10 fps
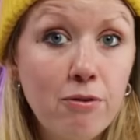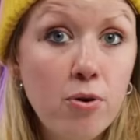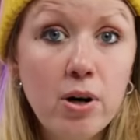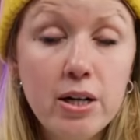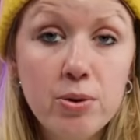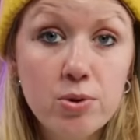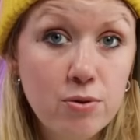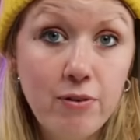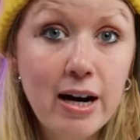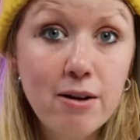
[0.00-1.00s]
Before I
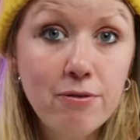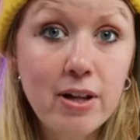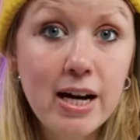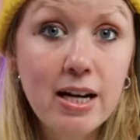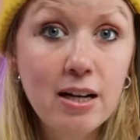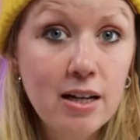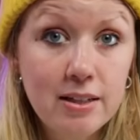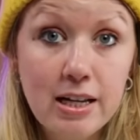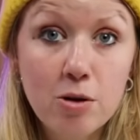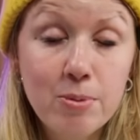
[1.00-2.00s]
used Firefly,
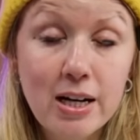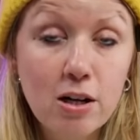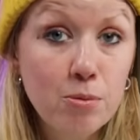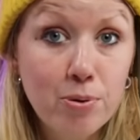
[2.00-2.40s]
Nano Banana